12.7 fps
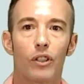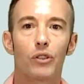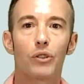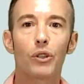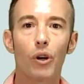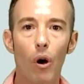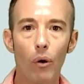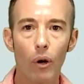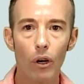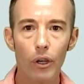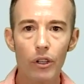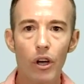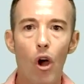To
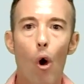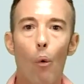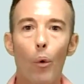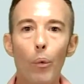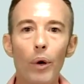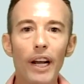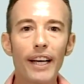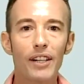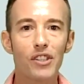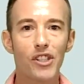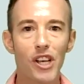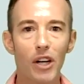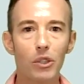conclude, we will
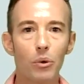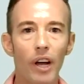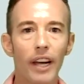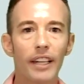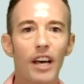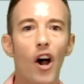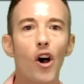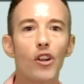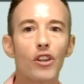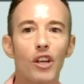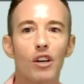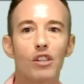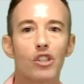concentrate on
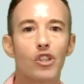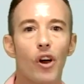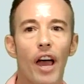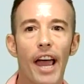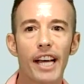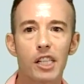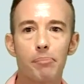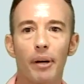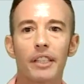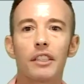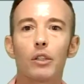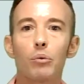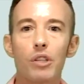the
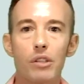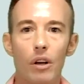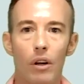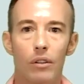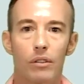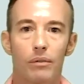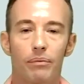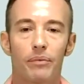expected result.